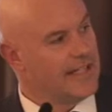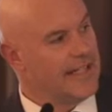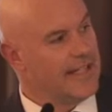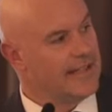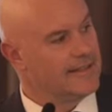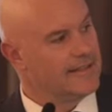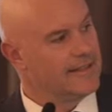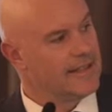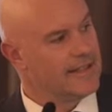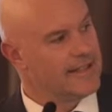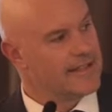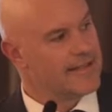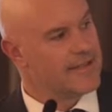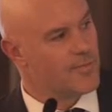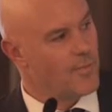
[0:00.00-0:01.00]
to get,
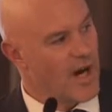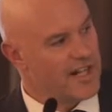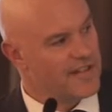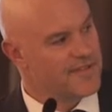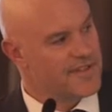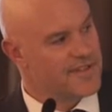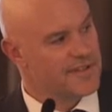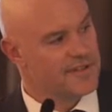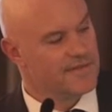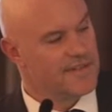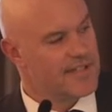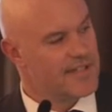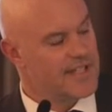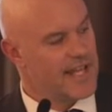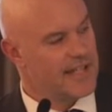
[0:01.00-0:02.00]
this is one of the sort of the
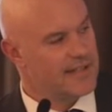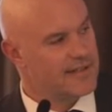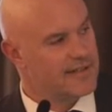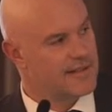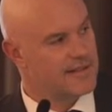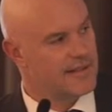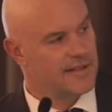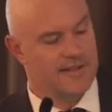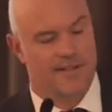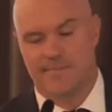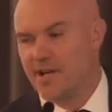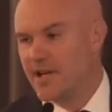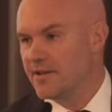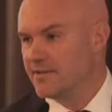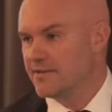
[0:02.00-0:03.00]
state's, I
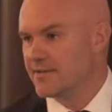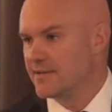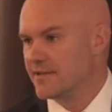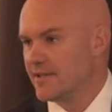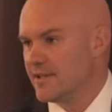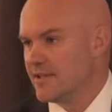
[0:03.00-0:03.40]
suppose,